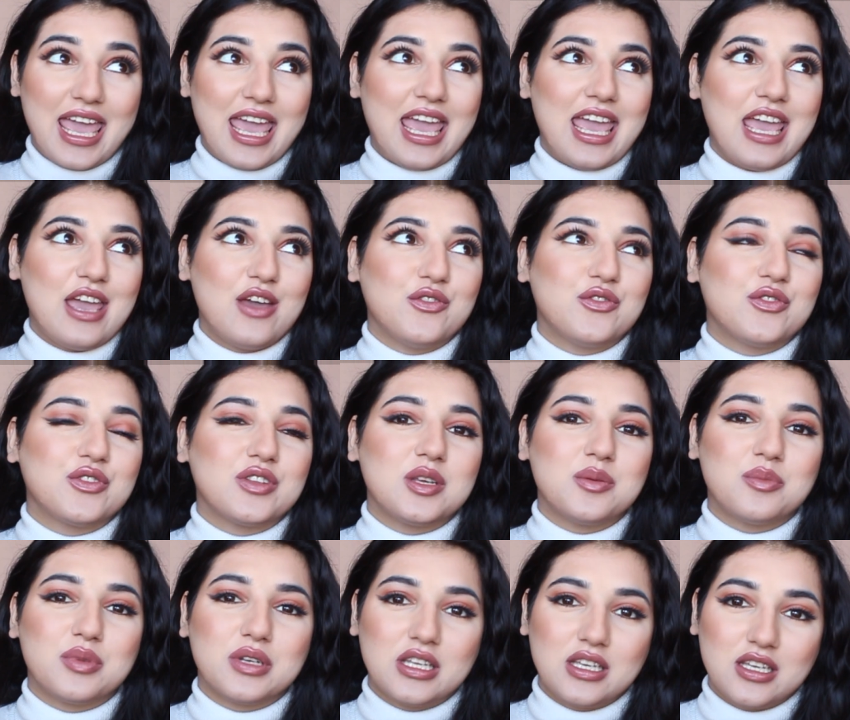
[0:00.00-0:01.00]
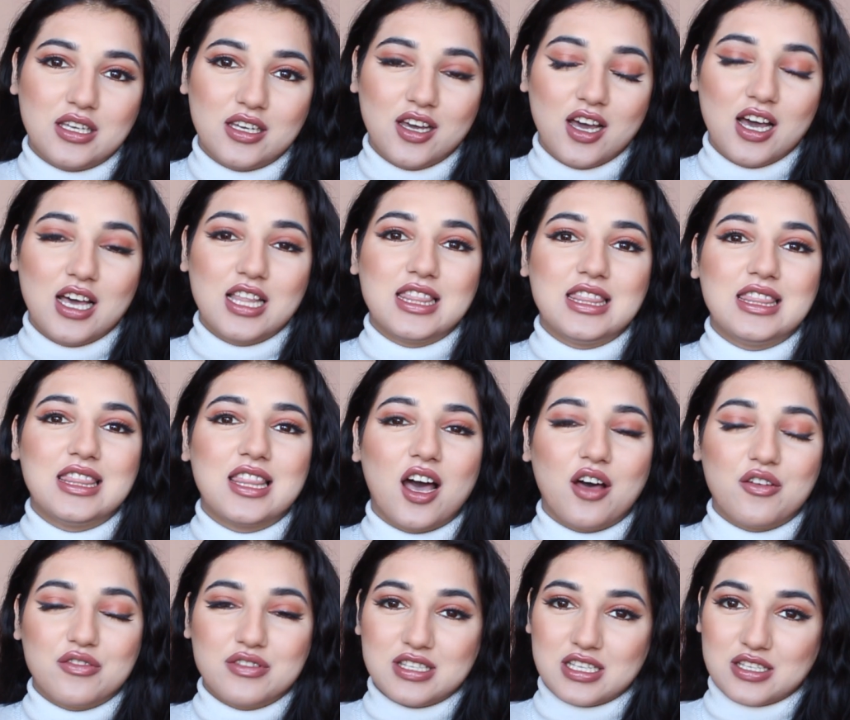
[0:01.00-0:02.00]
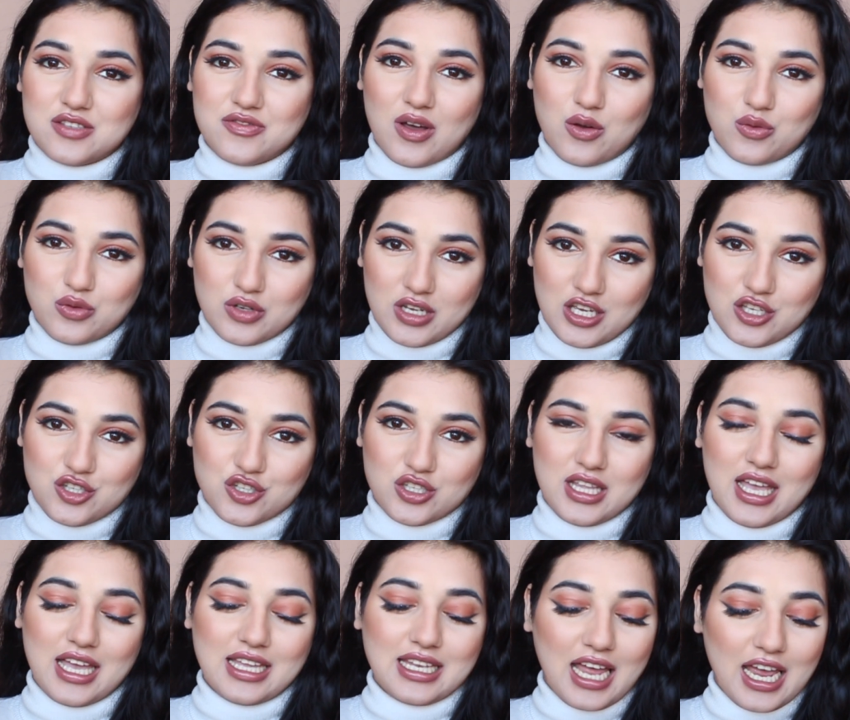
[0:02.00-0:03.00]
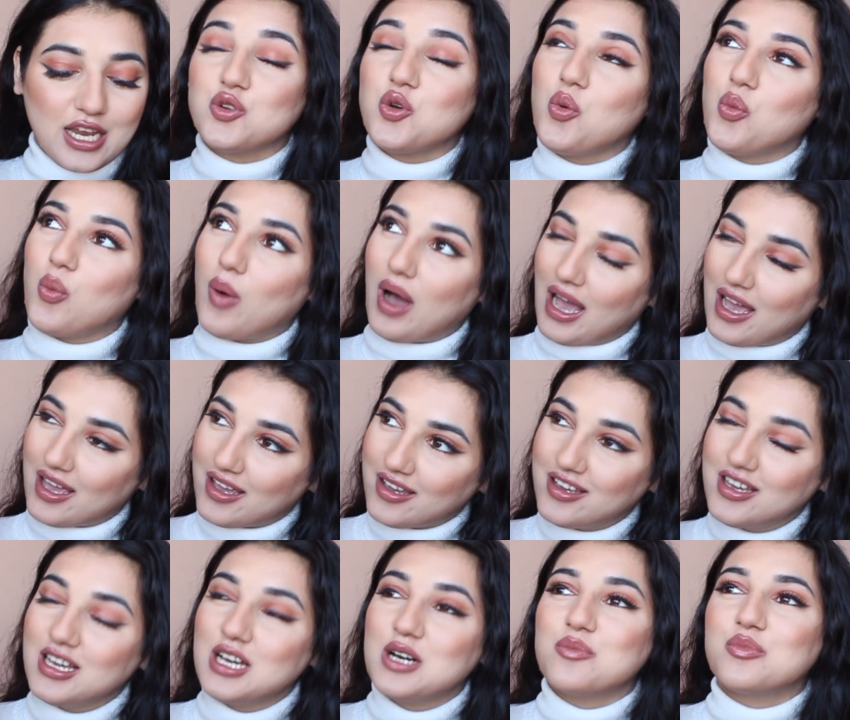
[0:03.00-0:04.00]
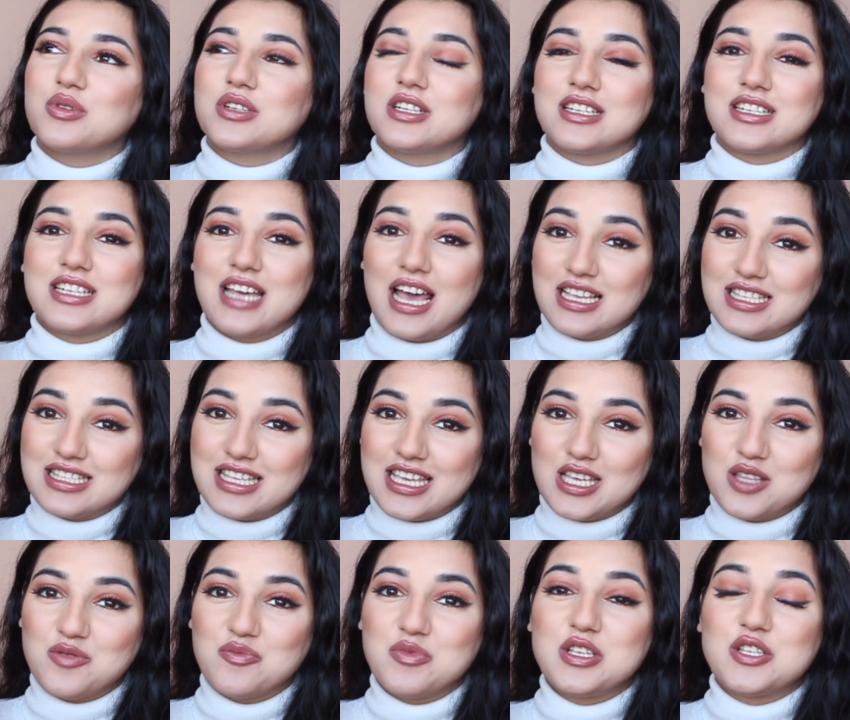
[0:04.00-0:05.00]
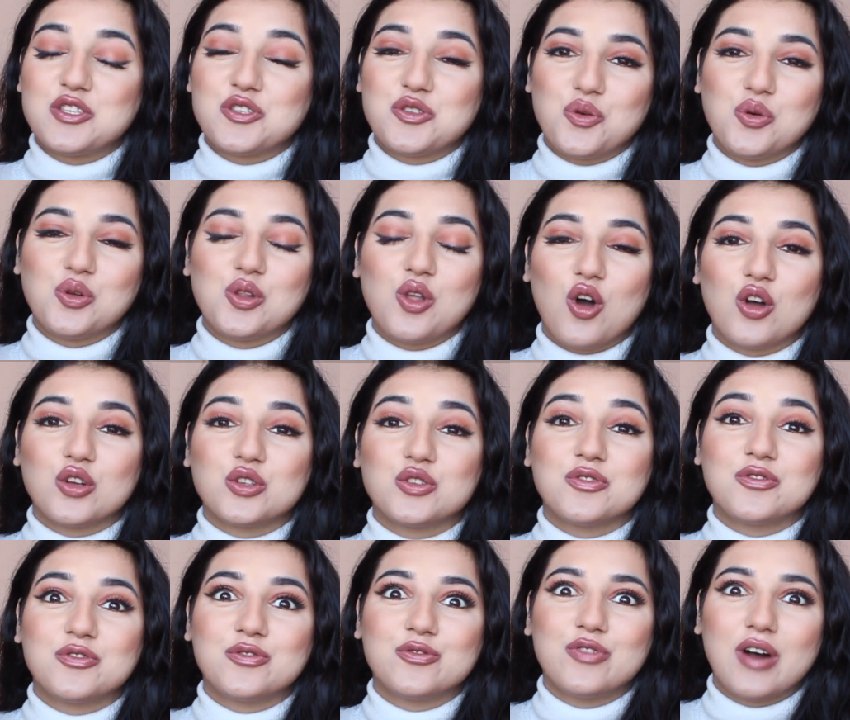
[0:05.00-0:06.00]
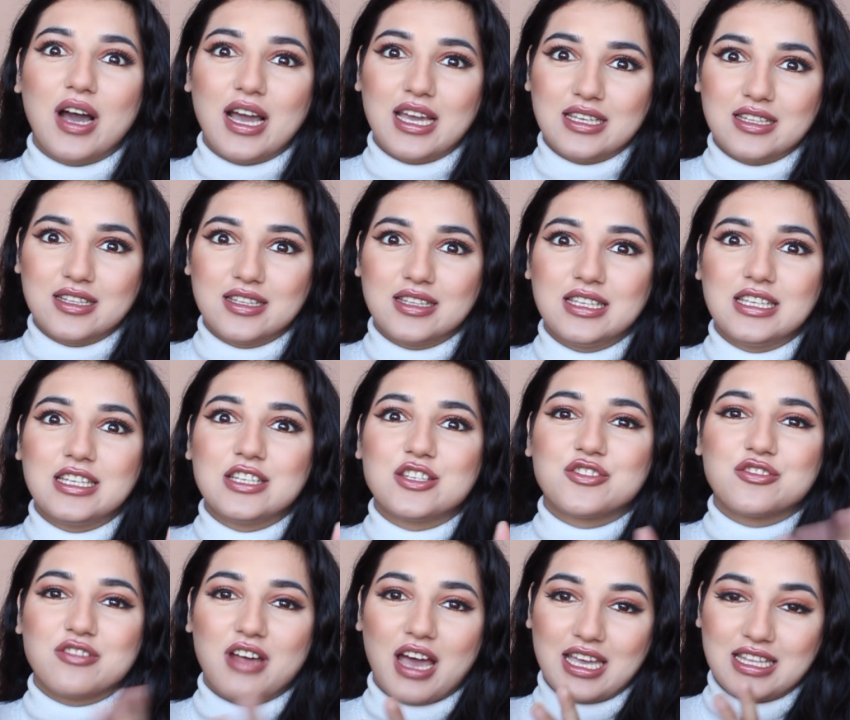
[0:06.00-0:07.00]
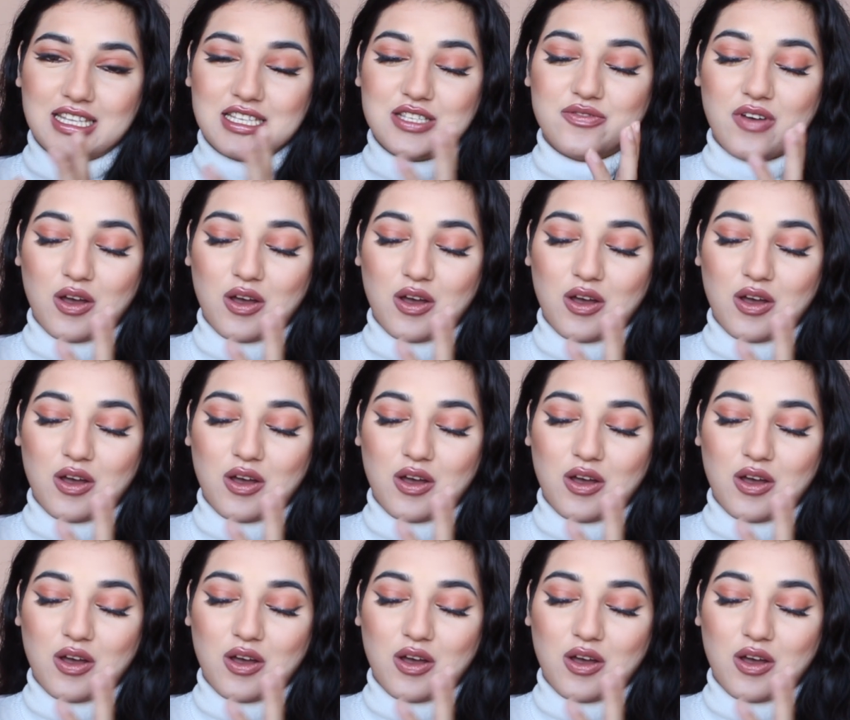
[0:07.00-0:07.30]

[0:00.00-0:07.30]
Everybody loves this foundation and I don't know why, but it has taken me so long to finally try this